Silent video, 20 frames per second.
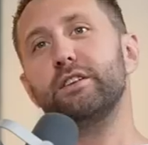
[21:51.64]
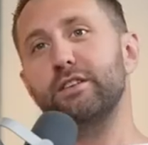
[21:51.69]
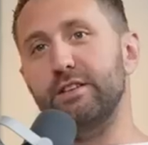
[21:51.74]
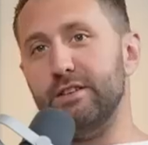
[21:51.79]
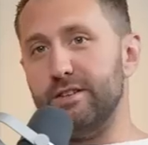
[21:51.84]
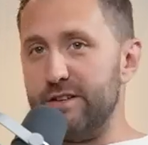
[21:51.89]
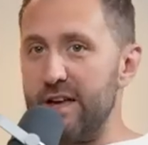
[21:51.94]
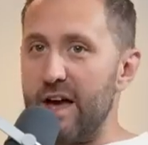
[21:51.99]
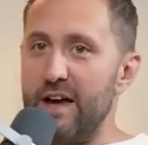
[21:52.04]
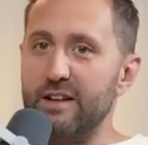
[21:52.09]

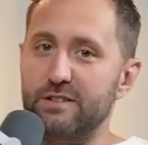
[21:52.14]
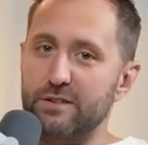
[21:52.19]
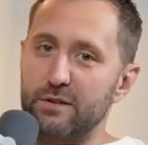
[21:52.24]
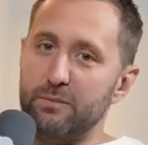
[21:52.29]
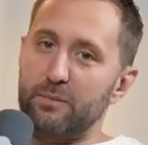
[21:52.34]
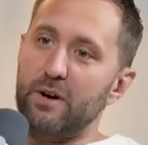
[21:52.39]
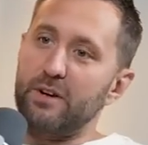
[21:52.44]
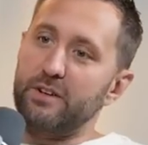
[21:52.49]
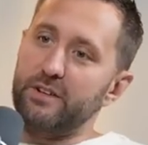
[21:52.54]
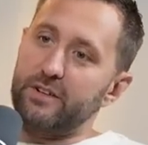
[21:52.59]
Yes,
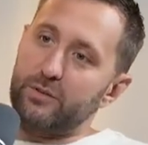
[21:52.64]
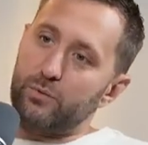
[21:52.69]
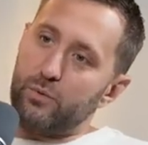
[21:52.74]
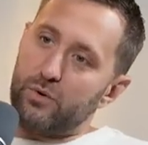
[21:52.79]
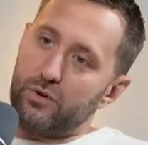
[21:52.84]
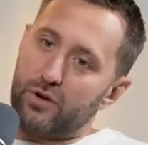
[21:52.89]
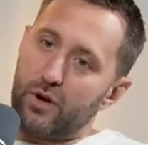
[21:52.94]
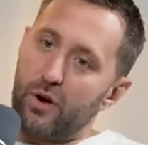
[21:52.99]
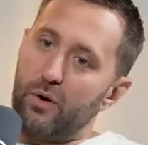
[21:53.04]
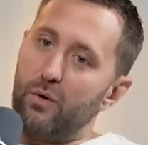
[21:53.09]
the market
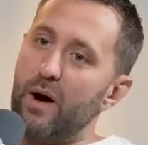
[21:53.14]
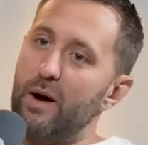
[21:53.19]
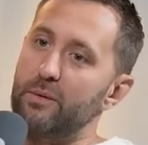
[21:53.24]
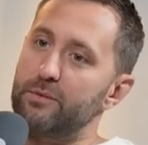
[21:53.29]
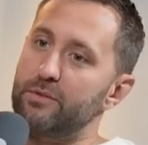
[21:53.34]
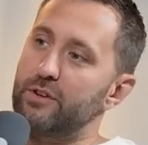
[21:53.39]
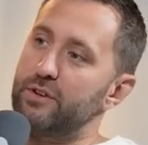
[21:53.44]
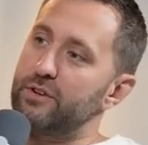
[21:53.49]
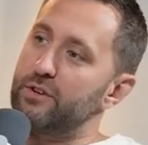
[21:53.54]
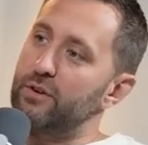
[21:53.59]
will go
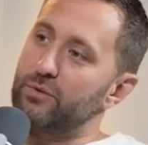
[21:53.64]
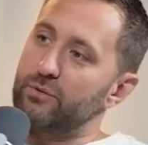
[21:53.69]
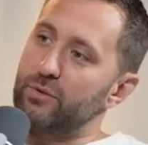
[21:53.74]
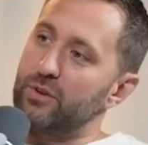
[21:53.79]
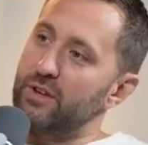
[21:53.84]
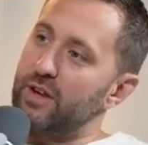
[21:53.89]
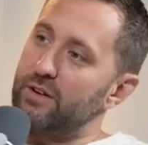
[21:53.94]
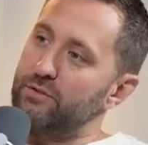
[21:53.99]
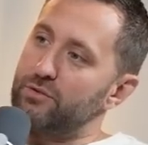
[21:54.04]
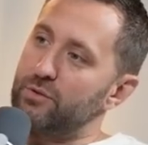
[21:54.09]
up, so you don't
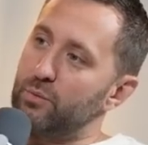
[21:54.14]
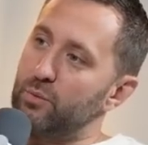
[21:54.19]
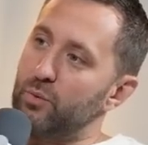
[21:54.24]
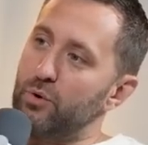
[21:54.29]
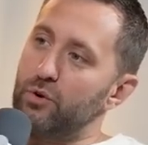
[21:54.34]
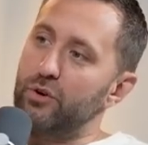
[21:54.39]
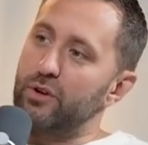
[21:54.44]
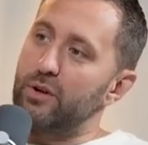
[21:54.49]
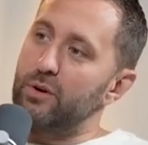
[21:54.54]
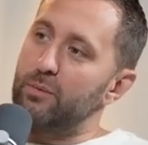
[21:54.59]
really have to
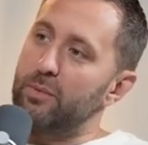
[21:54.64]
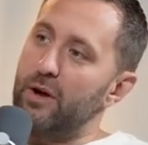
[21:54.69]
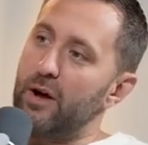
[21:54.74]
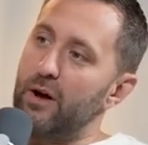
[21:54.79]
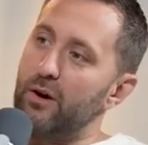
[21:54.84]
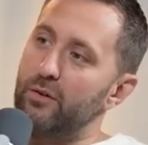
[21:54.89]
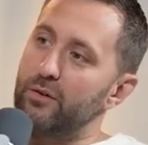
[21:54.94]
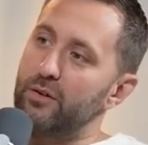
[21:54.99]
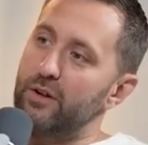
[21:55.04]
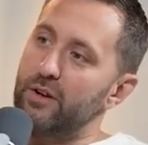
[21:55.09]
worry
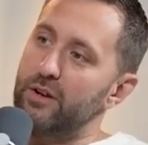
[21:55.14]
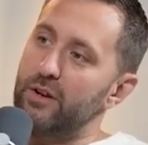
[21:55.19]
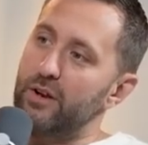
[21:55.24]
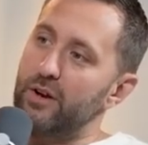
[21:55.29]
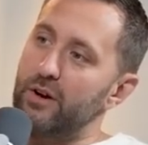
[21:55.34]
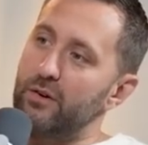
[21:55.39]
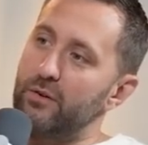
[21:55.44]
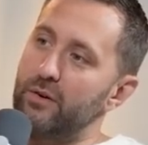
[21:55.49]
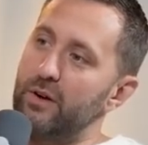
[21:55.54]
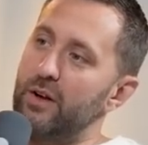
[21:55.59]
about,
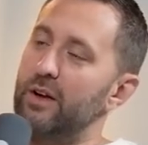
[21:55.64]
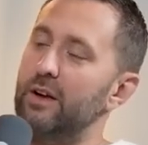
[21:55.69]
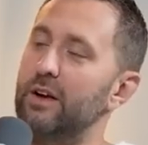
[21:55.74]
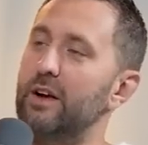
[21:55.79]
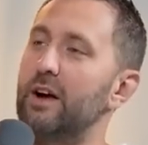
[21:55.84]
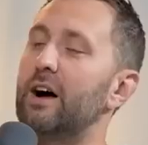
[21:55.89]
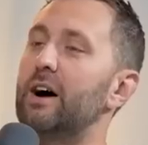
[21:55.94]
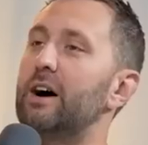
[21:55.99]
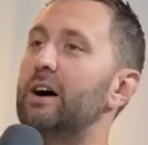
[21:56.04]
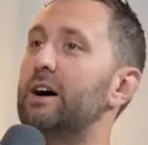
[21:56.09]

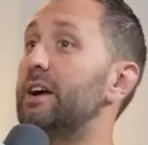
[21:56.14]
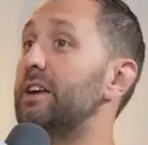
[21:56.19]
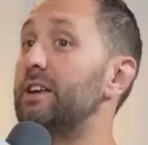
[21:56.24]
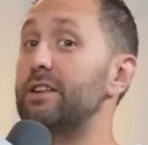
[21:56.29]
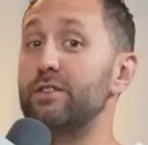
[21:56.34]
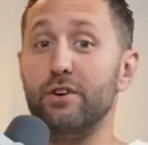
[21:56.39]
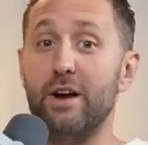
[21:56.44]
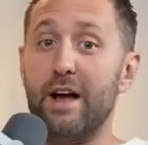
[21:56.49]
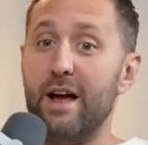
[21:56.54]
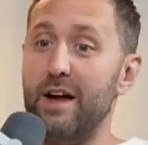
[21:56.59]

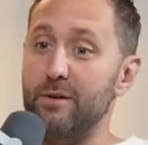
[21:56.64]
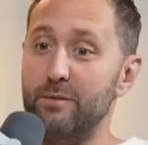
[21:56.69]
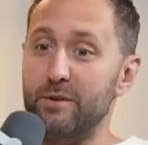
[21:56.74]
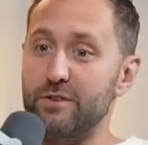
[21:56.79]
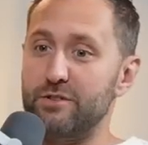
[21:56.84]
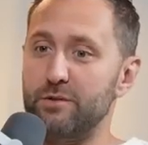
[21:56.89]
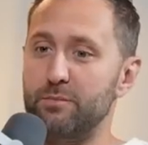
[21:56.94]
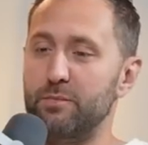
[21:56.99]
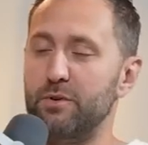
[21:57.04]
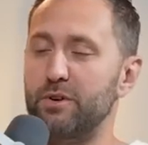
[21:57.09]
either how
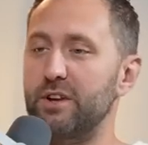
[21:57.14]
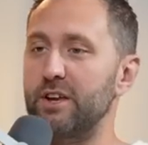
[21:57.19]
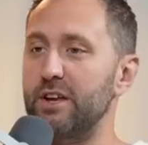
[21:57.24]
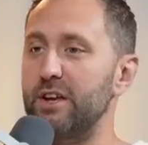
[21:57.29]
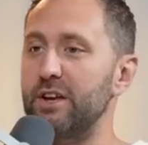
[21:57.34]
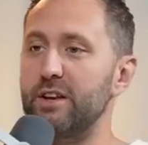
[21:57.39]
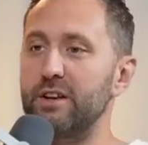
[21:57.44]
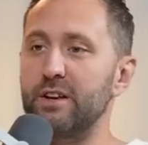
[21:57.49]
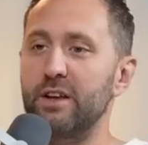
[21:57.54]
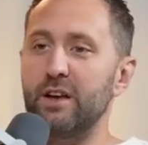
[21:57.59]
much you're putting
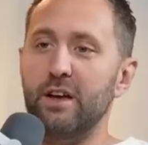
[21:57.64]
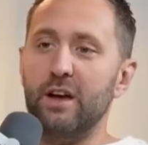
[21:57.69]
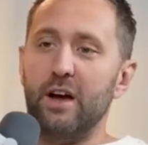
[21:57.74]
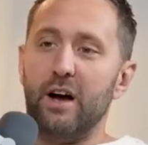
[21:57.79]
in,